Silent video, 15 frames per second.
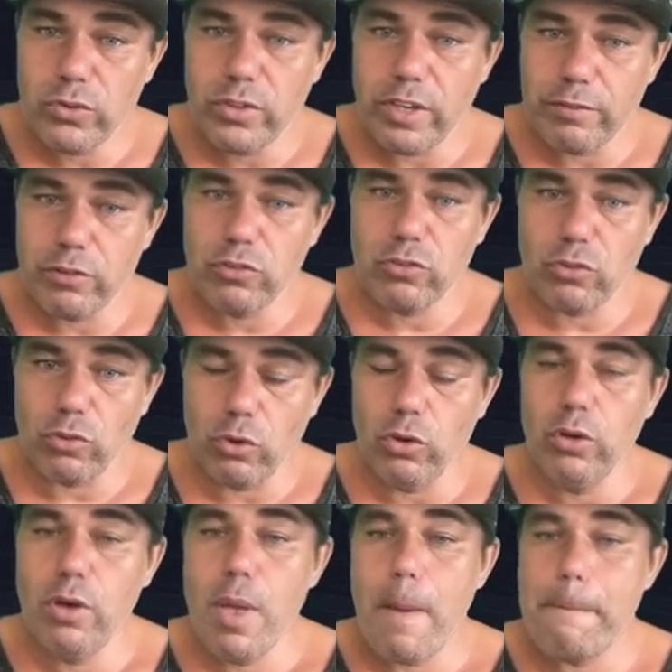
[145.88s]
never
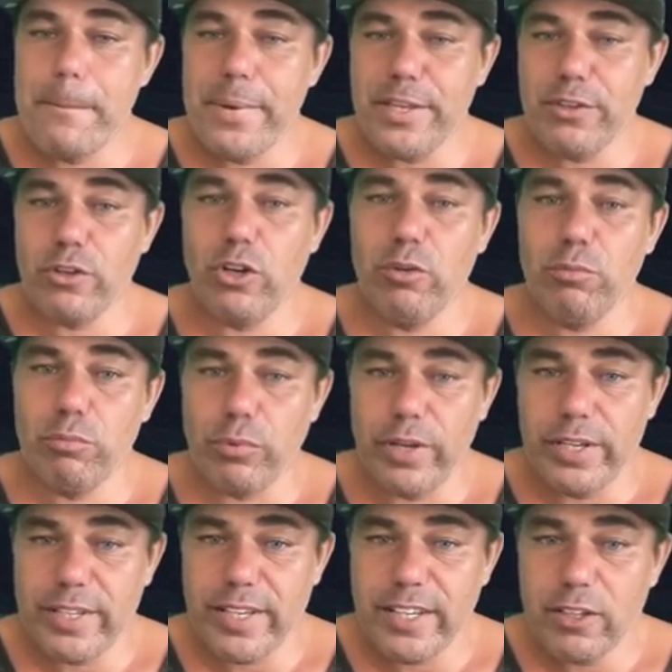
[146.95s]
saw Bitcoin
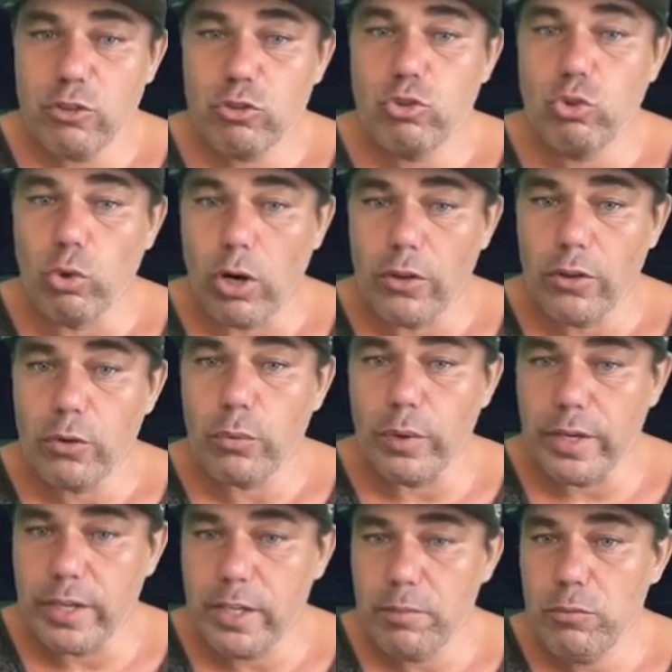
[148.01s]
breaking the two hundred
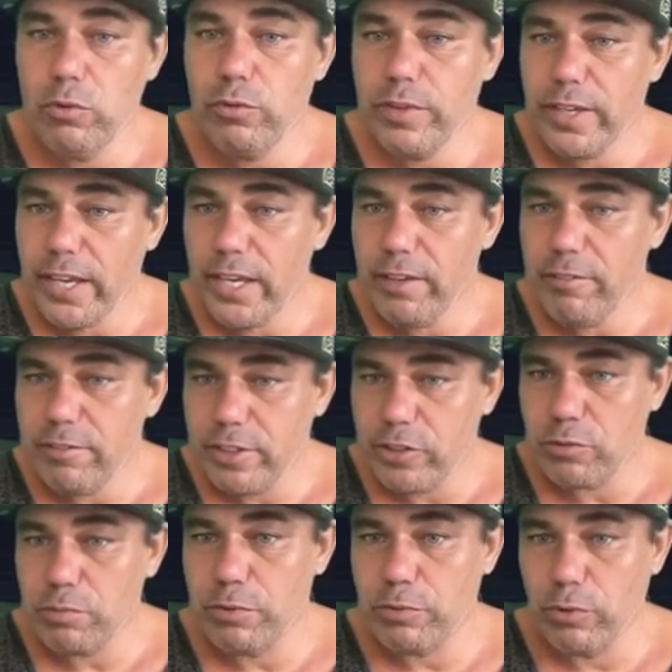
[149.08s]
weekly moving
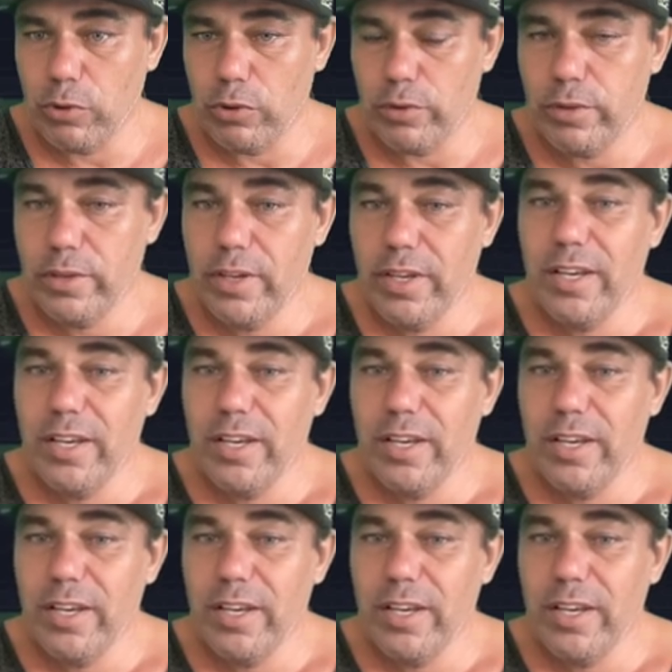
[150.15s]
average before.